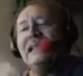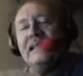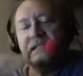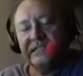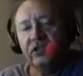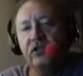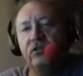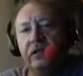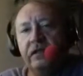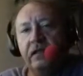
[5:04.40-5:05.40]
it
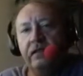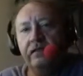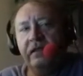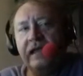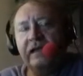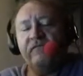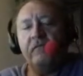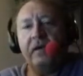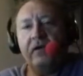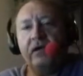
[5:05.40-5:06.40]
excluded the Native
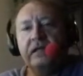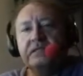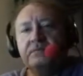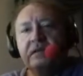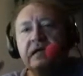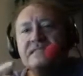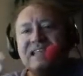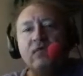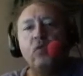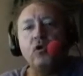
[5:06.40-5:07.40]
Americans because
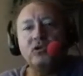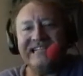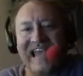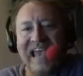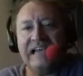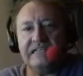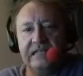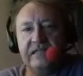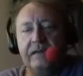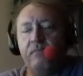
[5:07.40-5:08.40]
they weren't
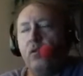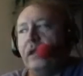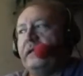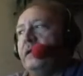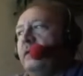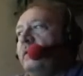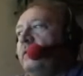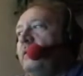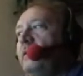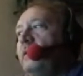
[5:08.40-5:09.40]
taxed at that point.
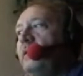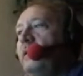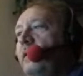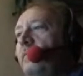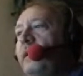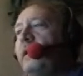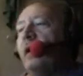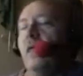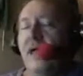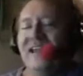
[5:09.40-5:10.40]
But
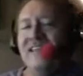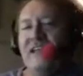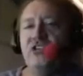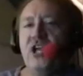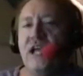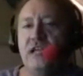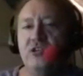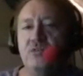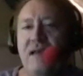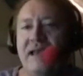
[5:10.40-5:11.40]
a lot of that
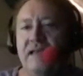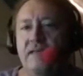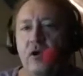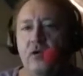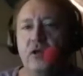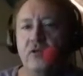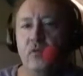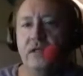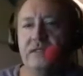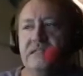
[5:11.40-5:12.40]
changed back in the early
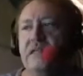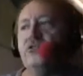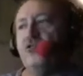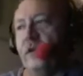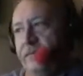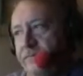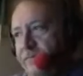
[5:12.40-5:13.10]
20th century.